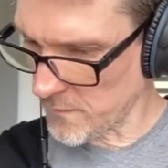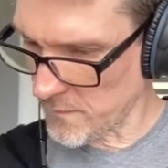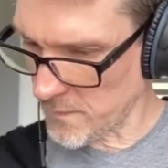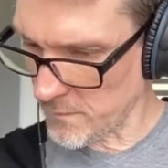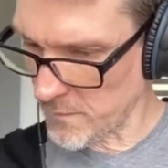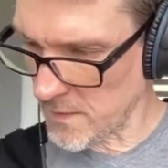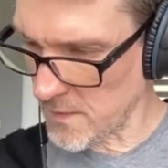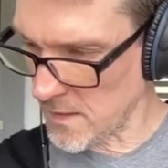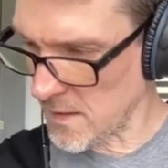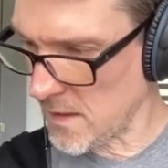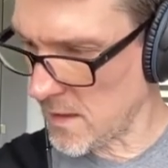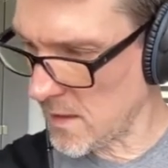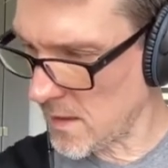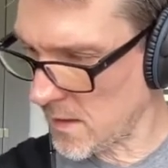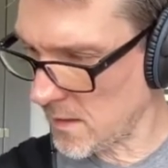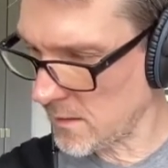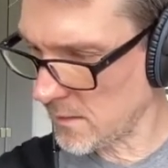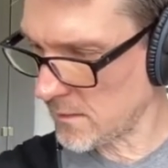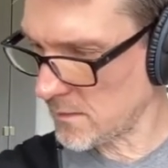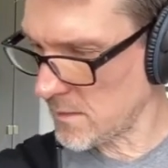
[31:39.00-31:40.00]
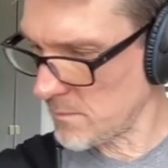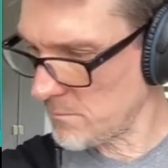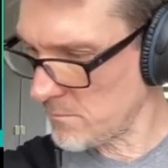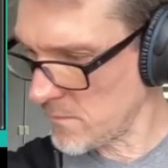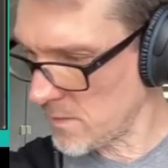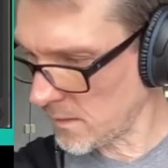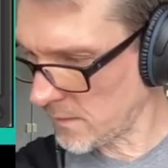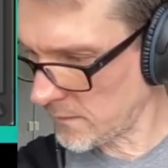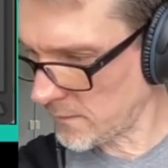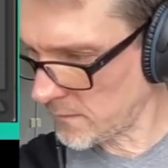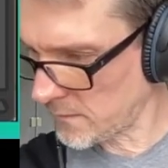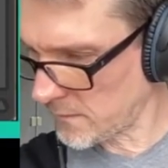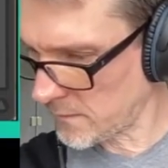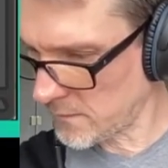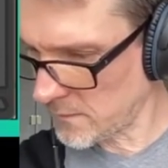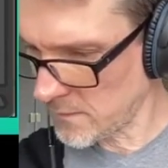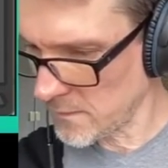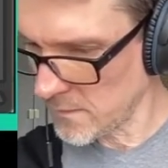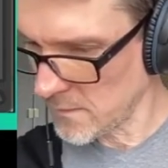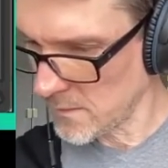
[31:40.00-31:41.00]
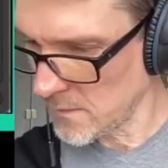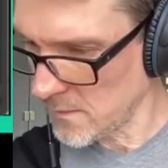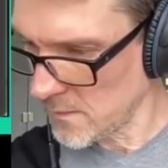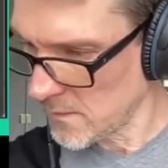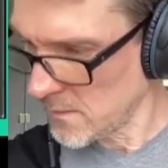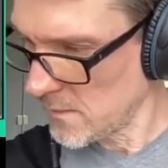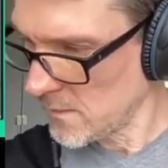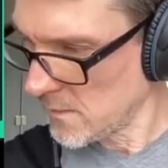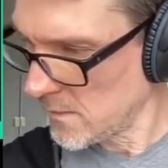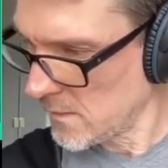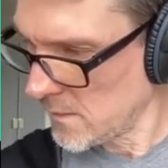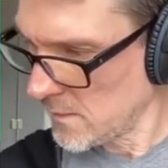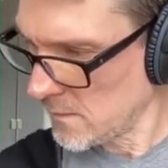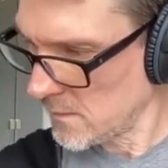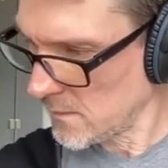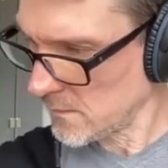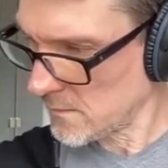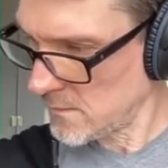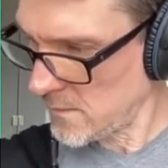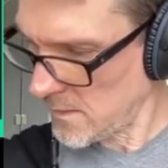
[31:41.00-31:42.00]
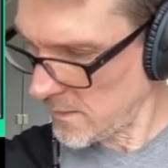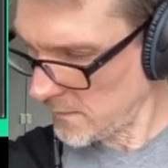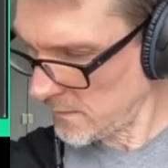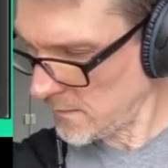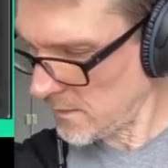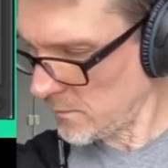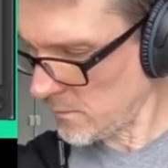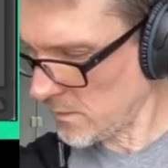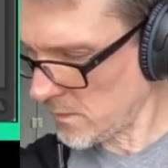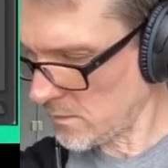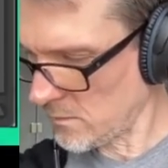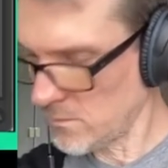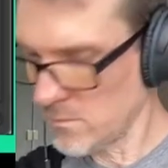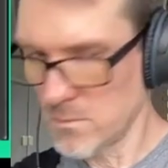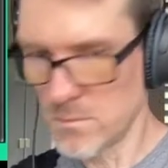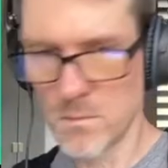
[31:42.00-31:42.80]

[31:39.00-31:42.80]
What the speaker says: something in. Get the mix. Like this. There we go.